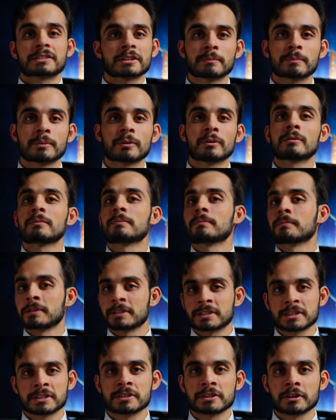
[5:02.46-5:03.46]
simple,
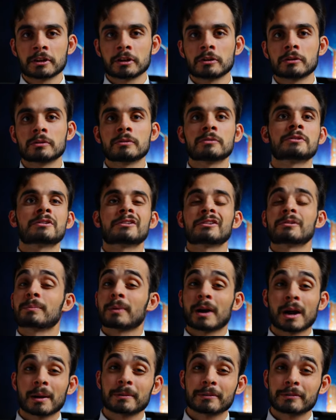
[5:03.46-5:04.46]
it's easy to use, you can
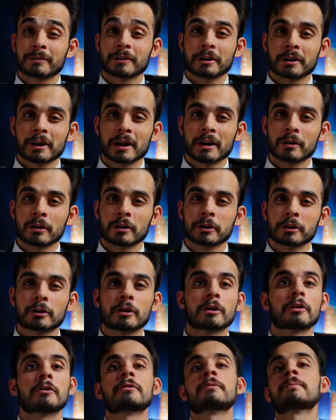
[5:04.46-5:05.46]
probably figure it out on your
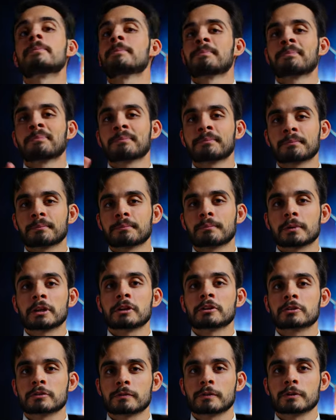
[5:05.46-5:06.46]
own, but
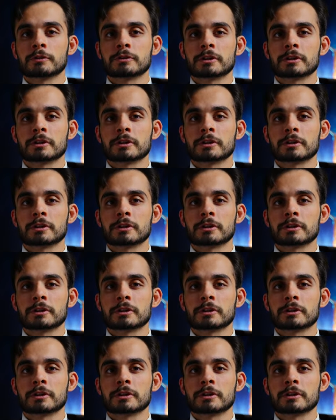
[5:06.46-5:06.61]
here's a few